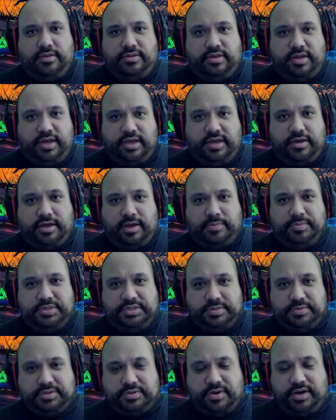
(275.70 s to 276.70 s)
Like, comment,
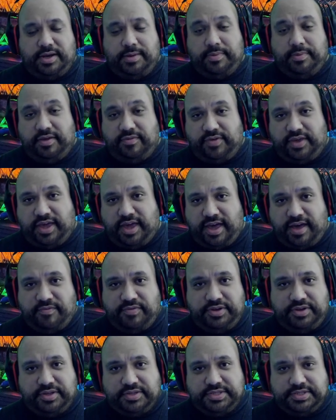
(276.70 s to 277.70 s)
subscribe if you
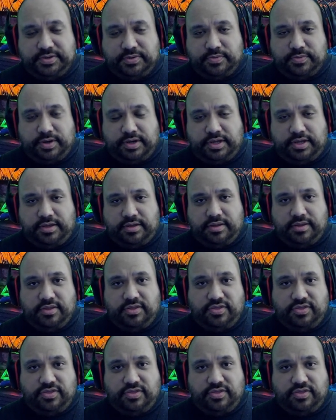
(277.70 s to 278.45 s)
haven't done so already.